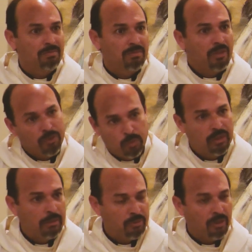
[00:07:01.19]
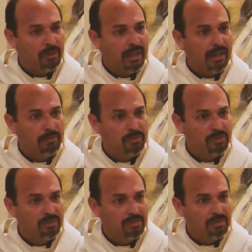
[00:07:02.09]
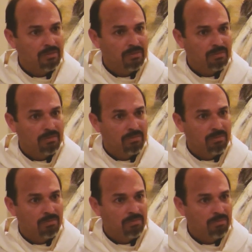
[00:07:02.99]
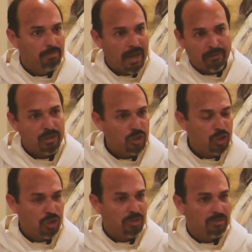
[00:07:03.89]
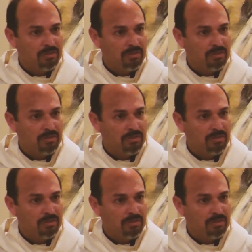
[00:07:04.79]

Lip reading: a few times in our lives. Marriage,